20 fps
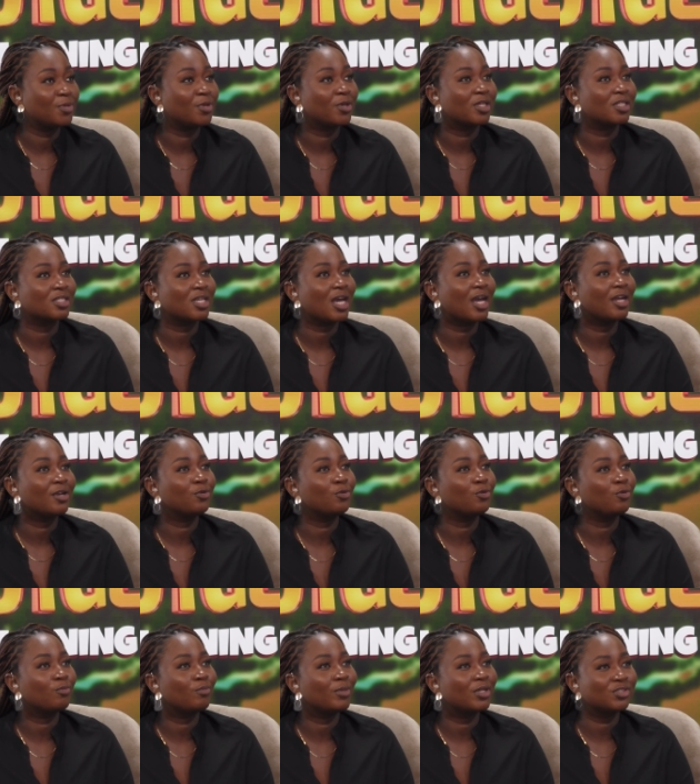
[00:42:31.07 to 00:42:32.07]
Because I
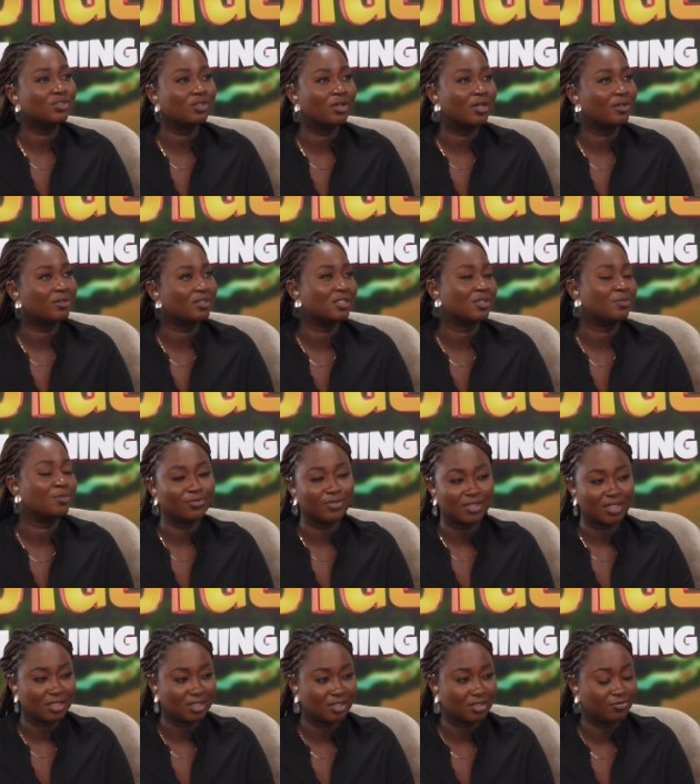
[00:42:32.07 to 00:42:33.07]
know menstrual health is a
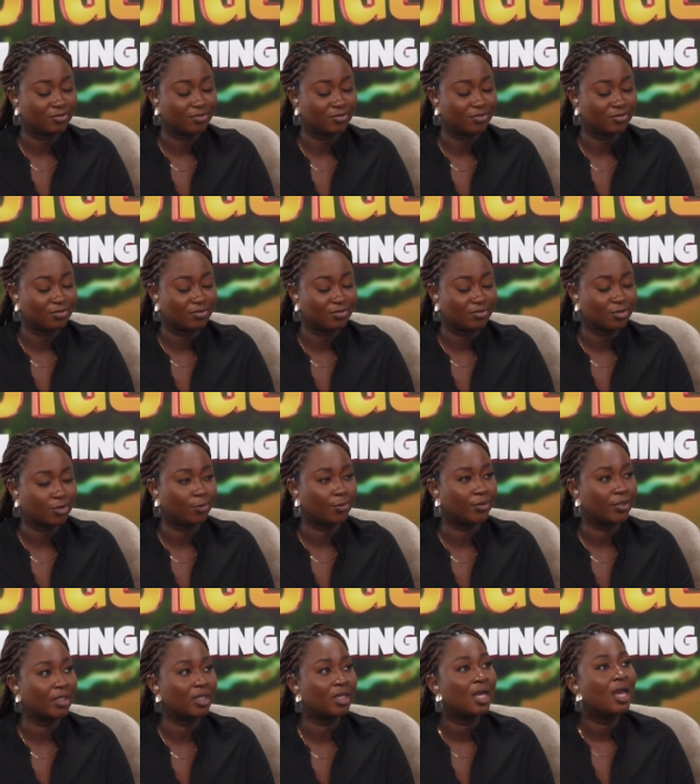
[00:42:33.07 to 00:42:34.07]
bit of a sensitive
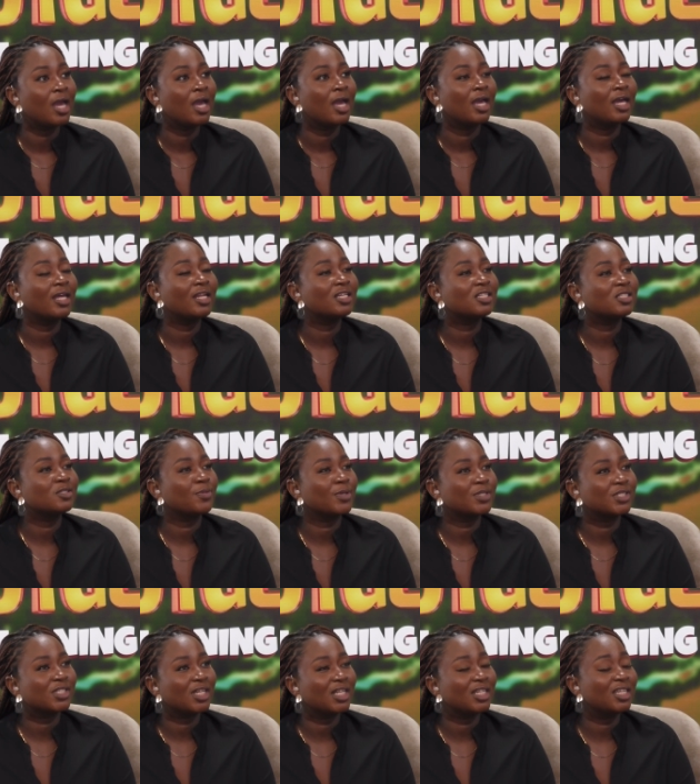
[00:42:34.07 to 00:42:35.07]
topic, yeah. and
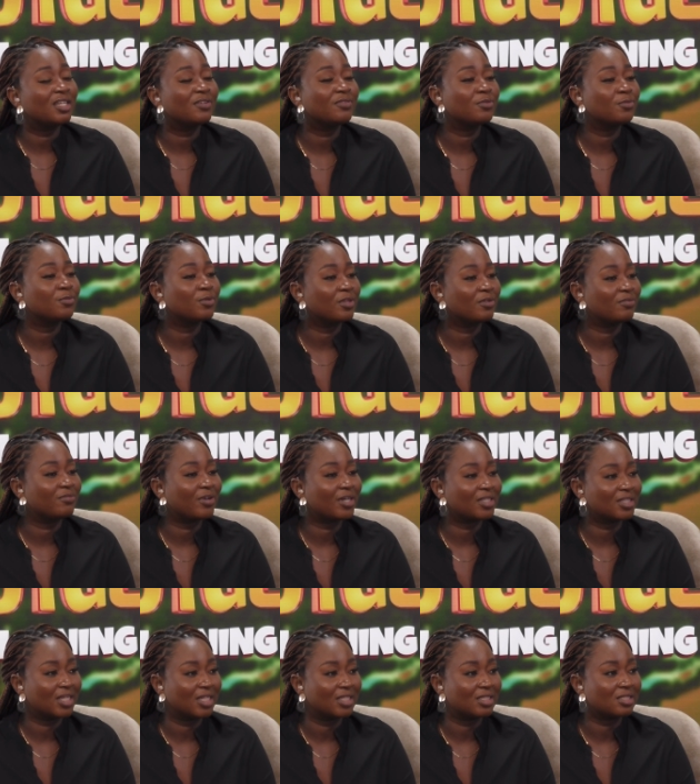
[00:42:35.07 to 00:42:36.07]
especially even with the
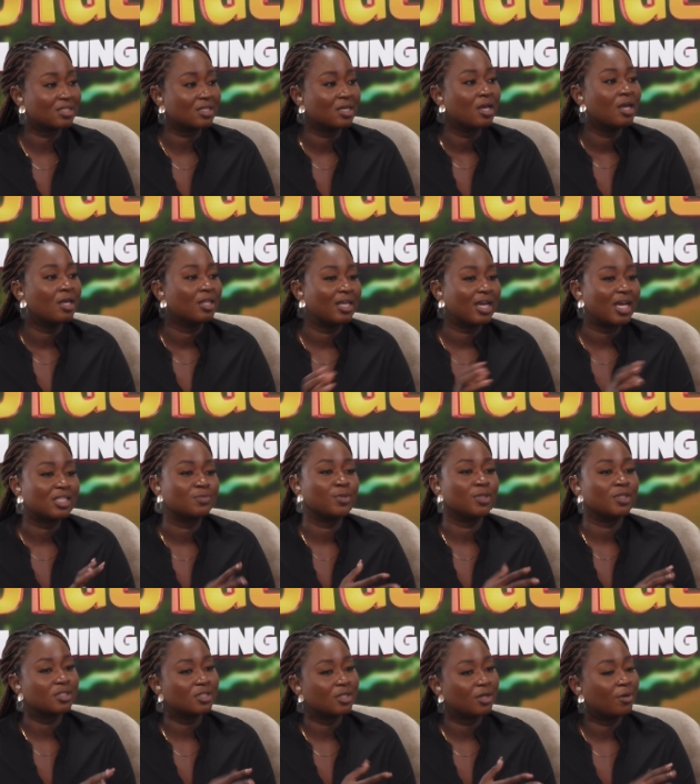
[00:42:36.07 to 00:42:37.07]
fact that there
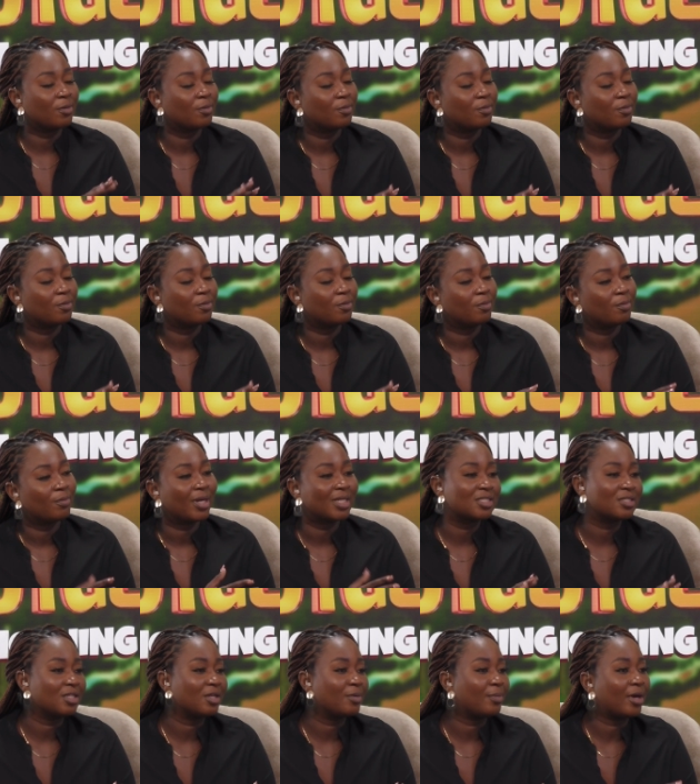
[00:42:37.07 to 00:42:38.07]
has been some
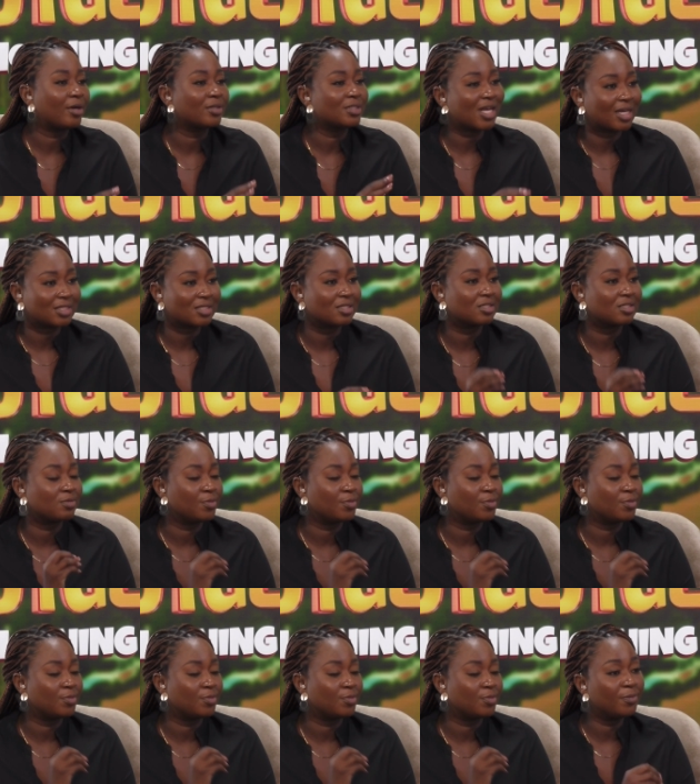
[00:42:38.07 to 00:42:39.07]
battle about
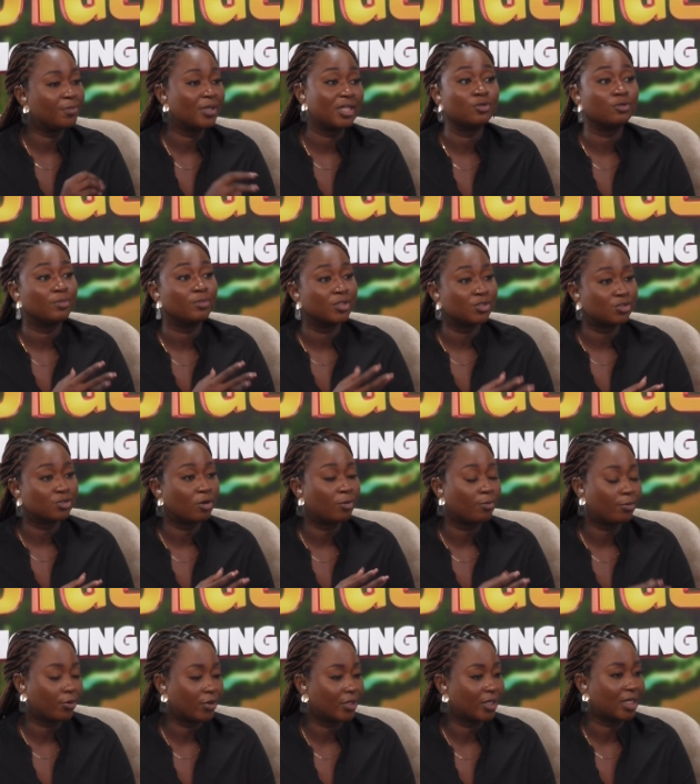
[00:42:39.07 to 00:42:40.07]
taxes being placed on
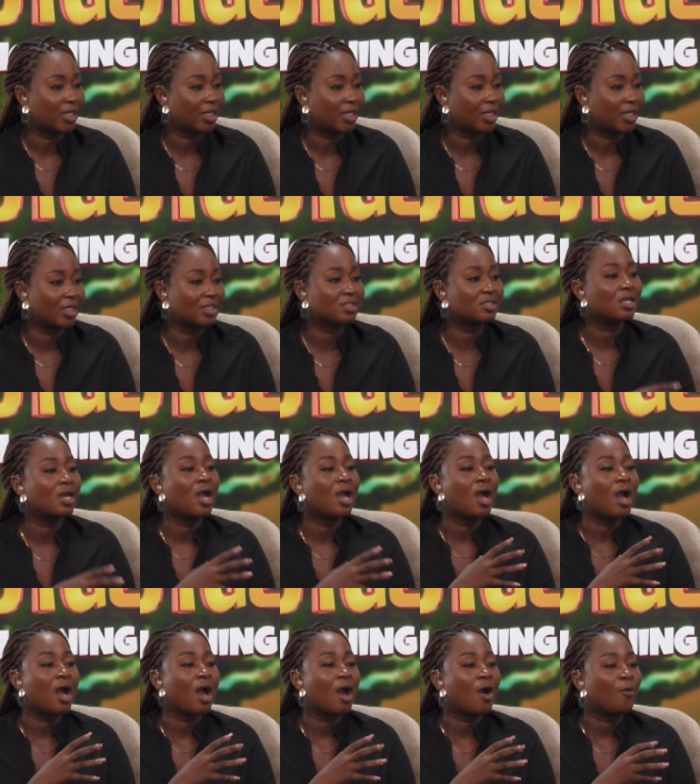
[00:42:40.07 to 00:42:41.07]
menstrual products.
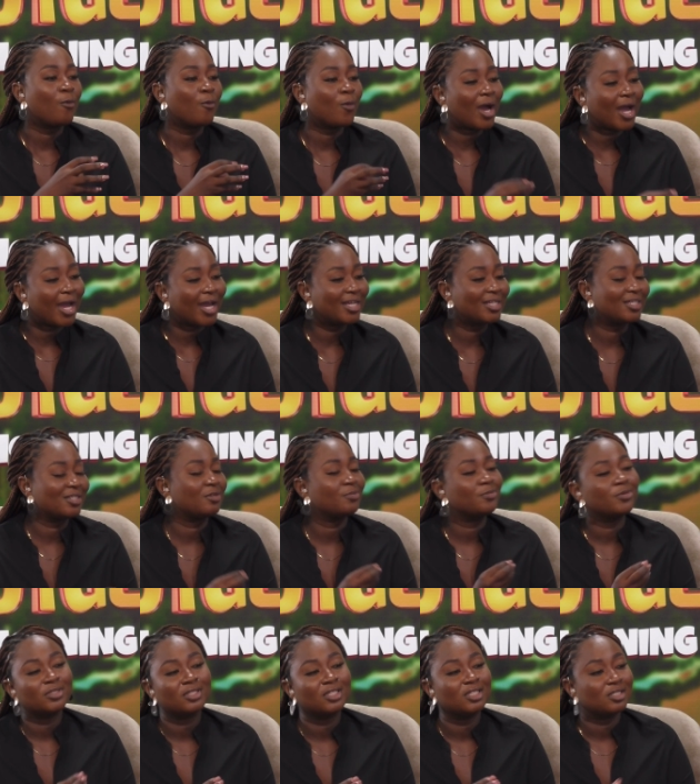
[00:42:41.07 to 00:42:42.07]
Why did the
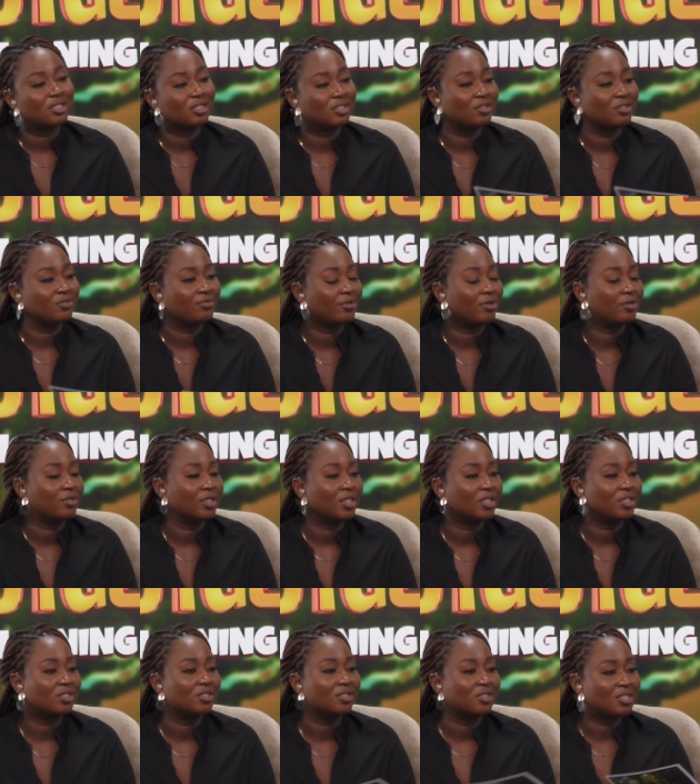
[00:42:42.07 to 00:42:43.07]
Brittany Tichy
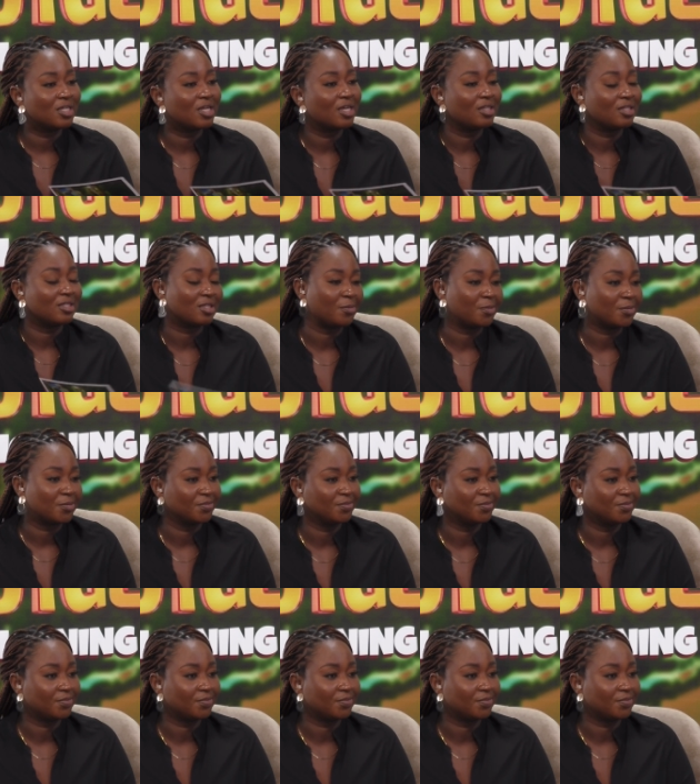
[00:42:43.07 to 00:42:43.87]
Foundation take this up?